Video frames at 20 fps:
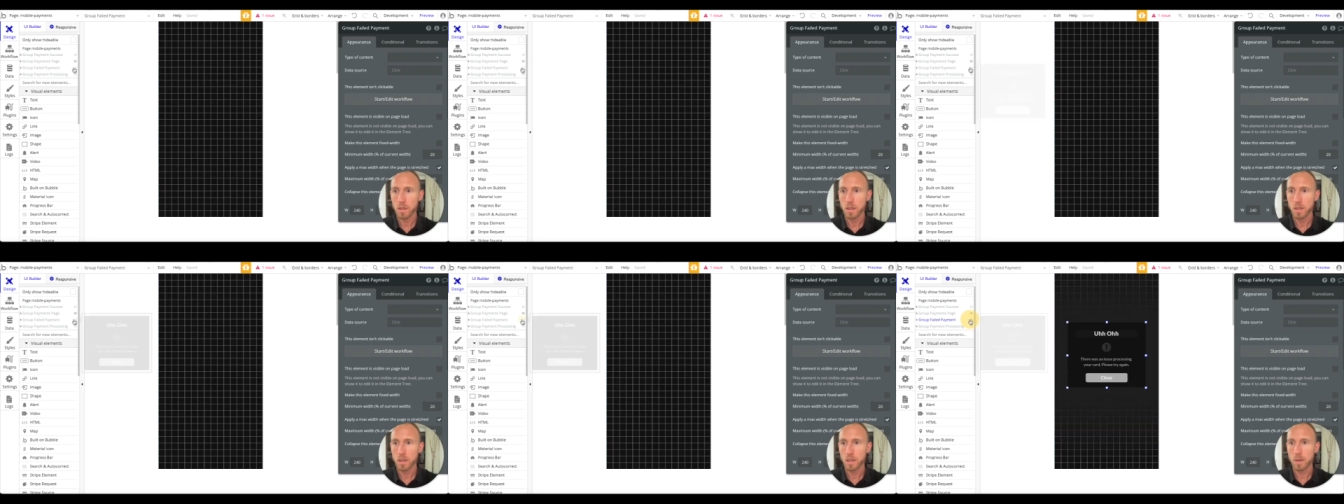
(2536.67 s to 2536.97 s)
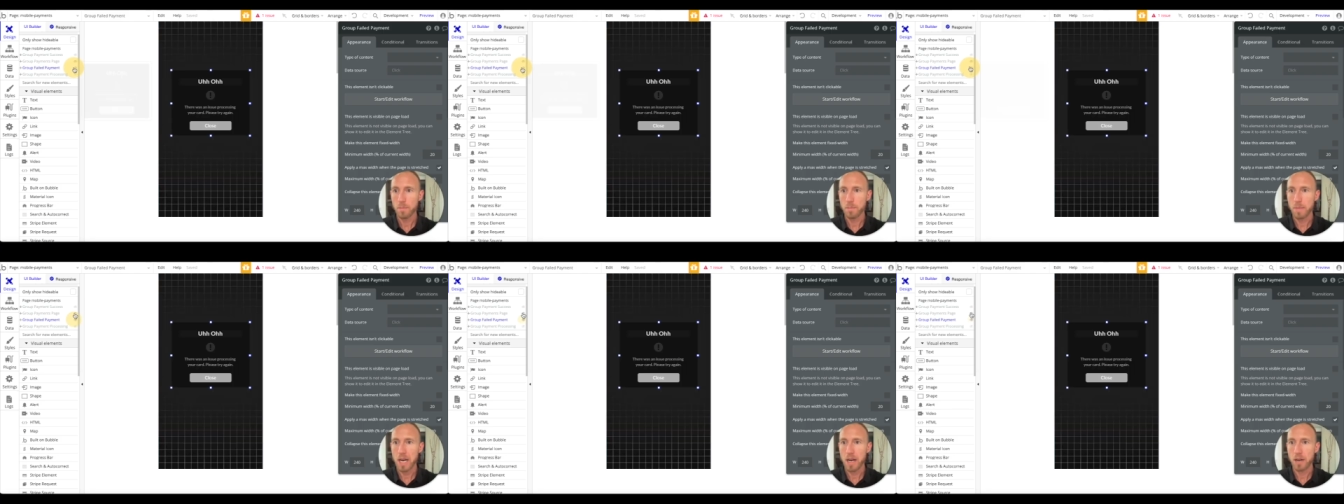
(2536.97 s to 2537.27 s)

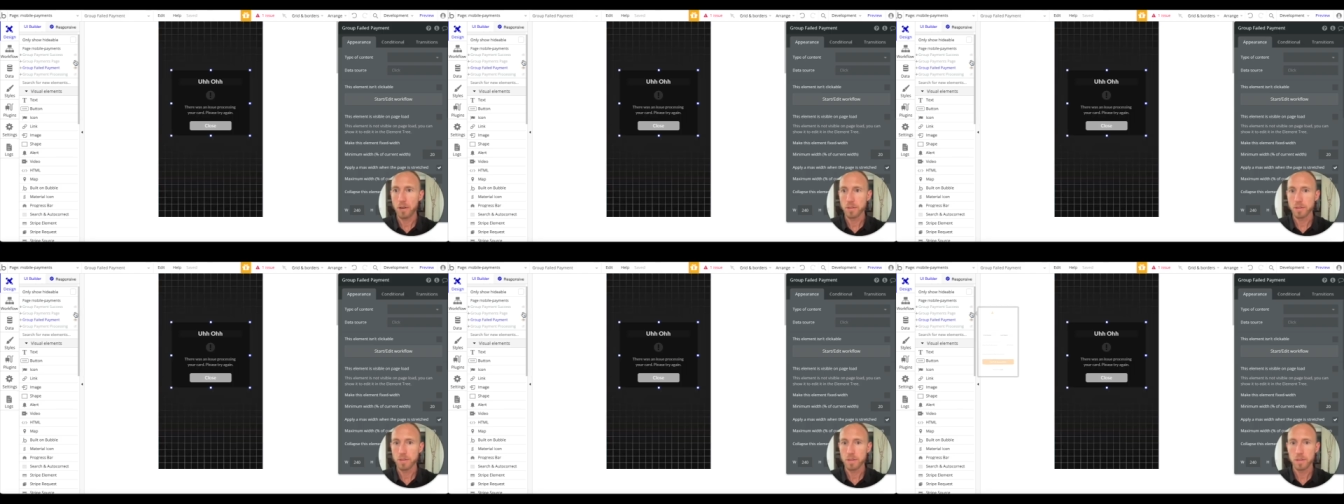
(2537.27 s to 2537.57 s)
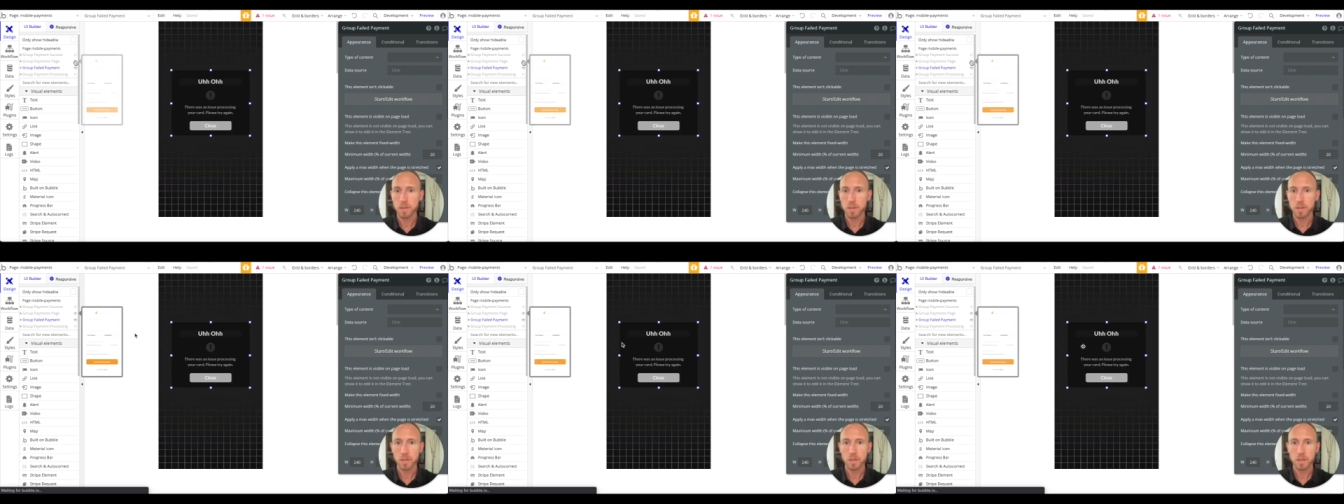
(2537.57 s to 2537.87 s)
about,
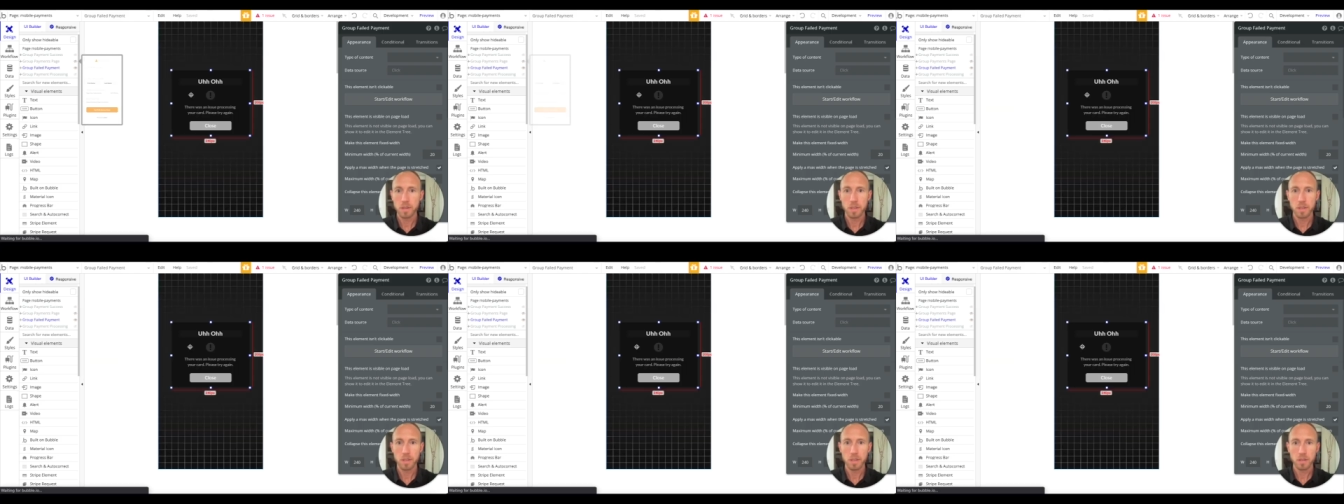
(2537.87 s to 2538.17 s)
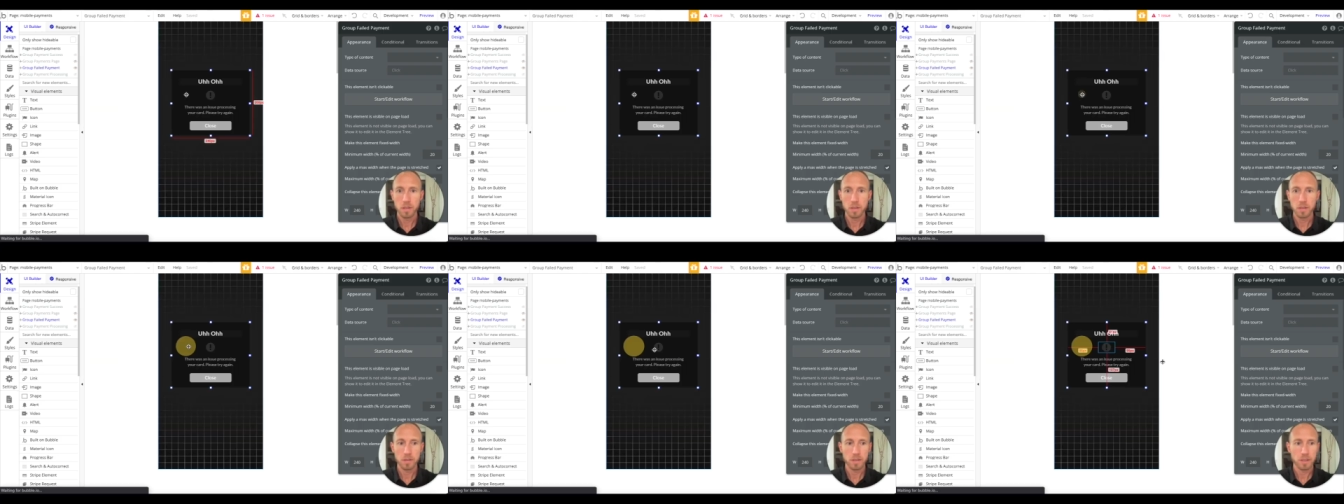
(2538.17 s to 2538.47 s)

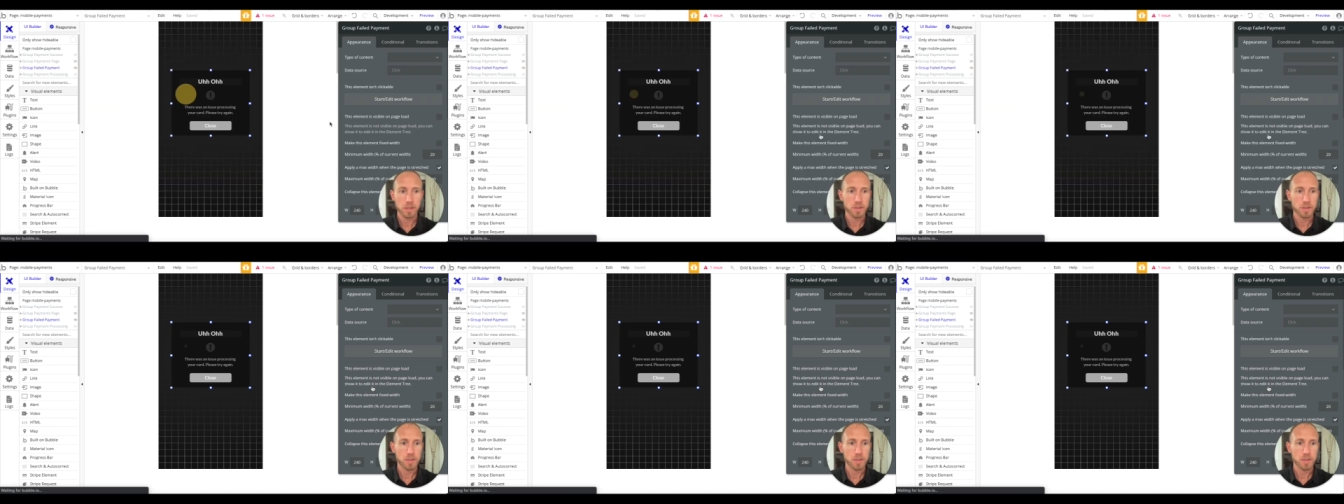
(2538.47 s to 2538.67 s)
let's